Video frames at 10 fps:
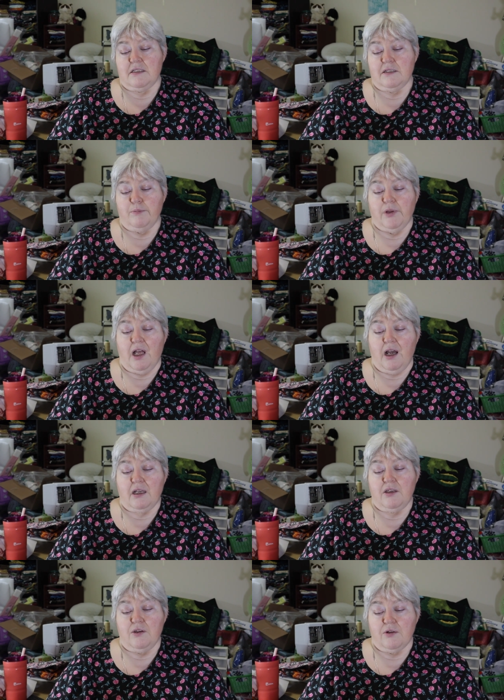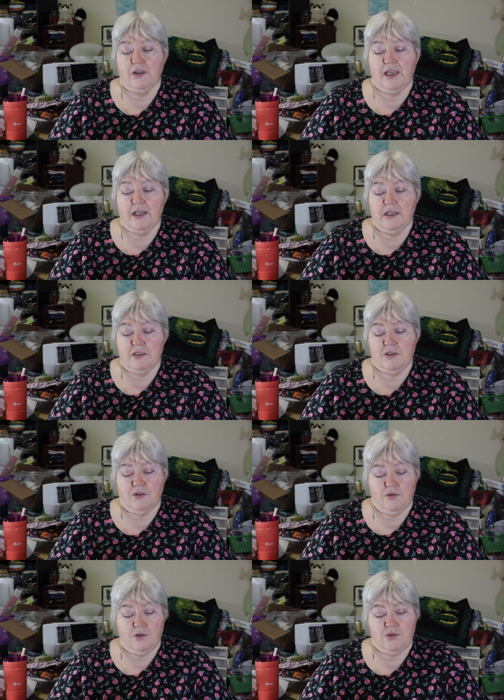to block your latest
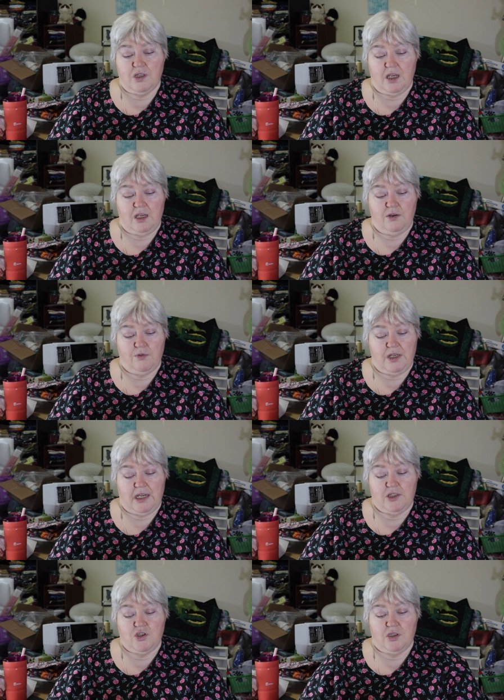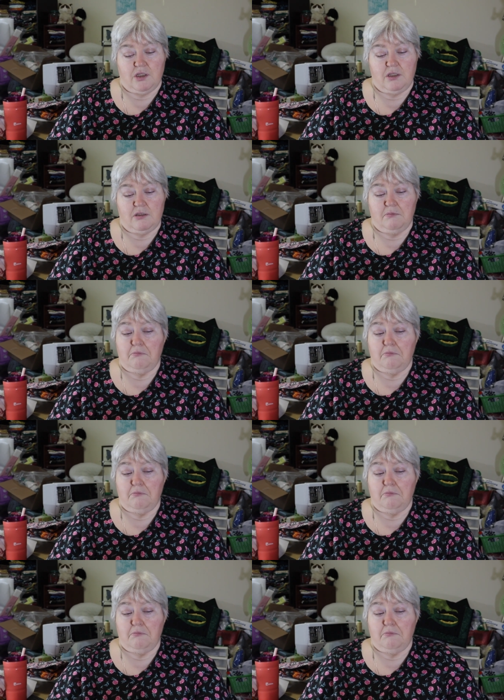crochet creations.